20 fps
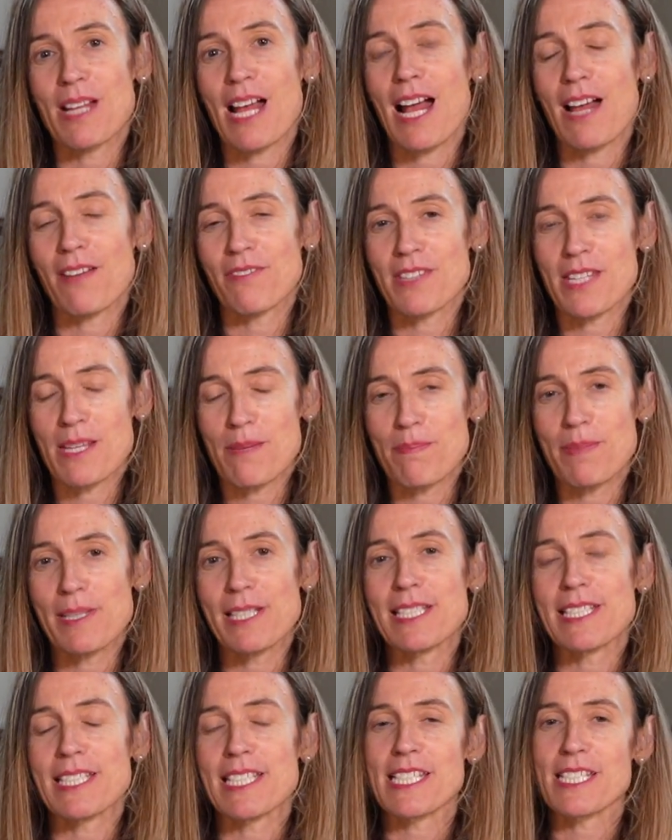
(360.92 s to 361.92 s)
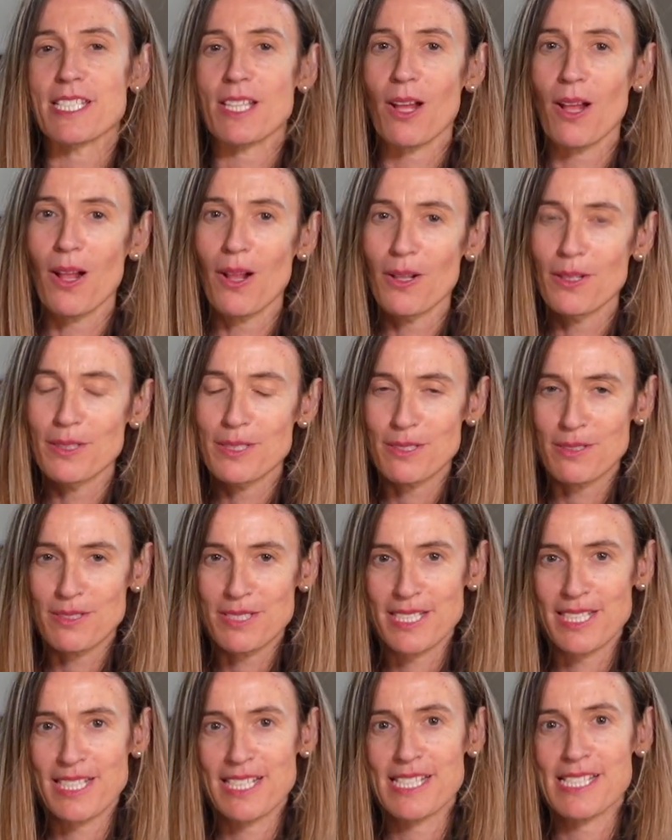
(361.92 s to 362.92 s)
have the ability to hold on
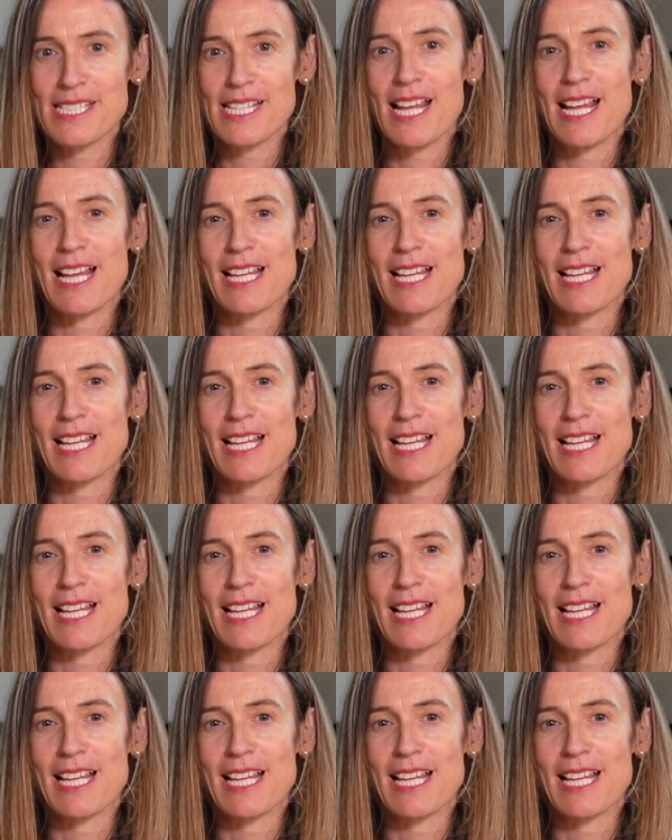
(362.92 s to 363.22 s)
to his